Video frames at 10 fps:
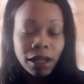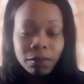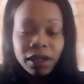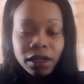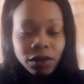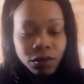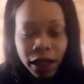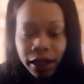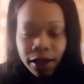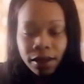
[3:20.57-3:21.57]
I'm telling you,
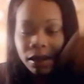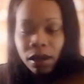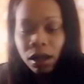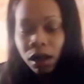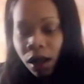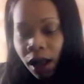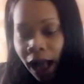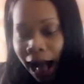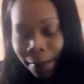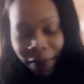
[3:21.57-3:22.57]
like,
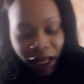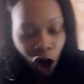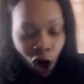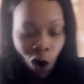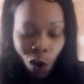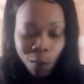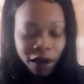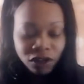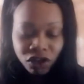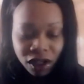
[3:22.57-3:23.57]
I make a whole
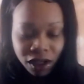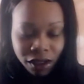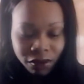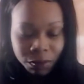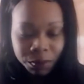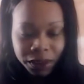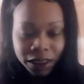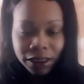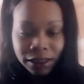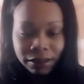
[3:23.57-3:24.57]
bunch of these
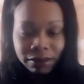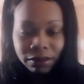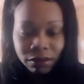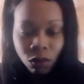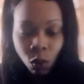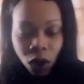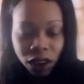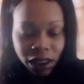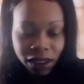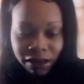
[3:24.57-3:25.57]
because,
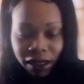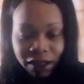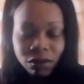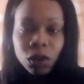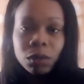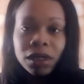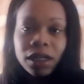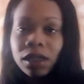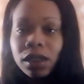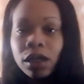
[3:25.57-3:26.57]
one, because I like to wear them and
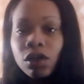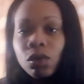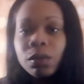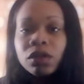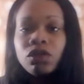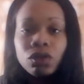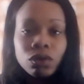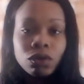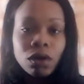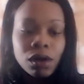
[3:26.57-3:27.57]
I think they're cute, but
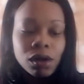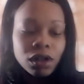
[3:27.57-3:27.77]
two,